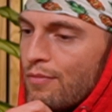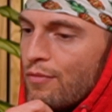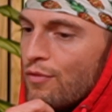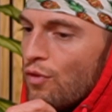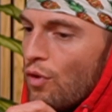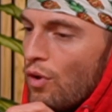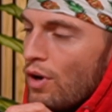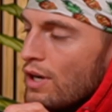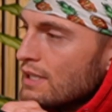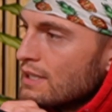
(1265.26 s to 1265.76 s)

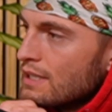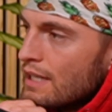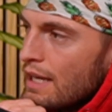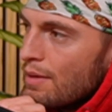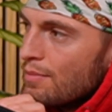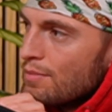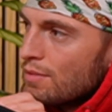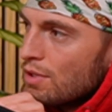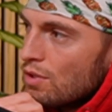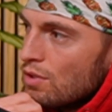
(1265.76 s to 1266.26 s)
voice
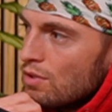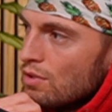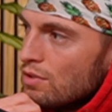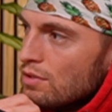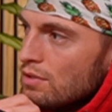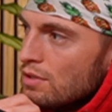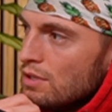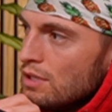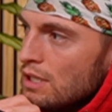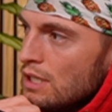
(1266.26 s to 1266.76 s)
came through,
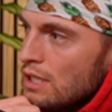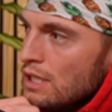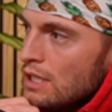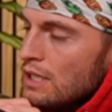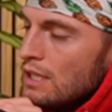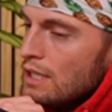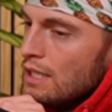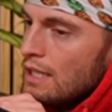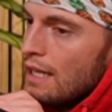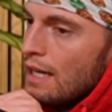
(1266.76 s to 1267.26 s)

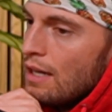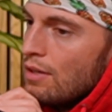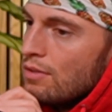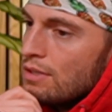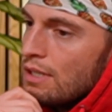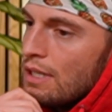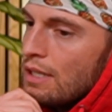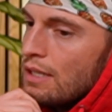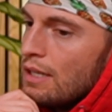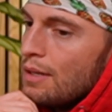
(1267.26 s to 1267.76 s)
and I was
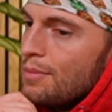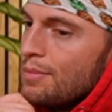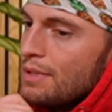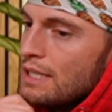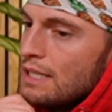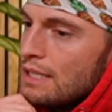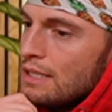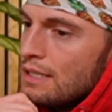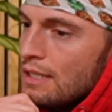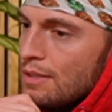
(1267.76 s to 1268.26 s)
like, "Yeah, but
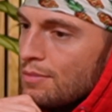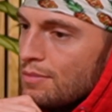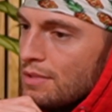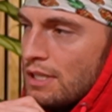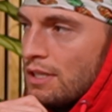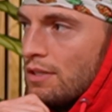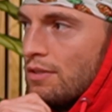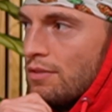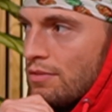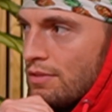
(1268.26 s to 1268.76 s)
this seems
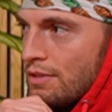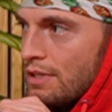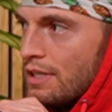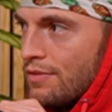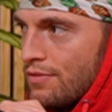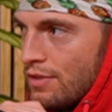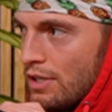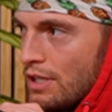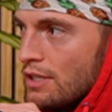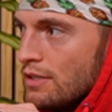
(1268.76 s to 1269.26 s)
a little
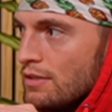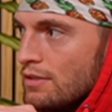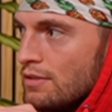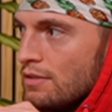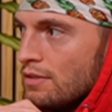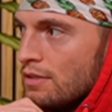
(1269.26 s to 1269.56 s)
different."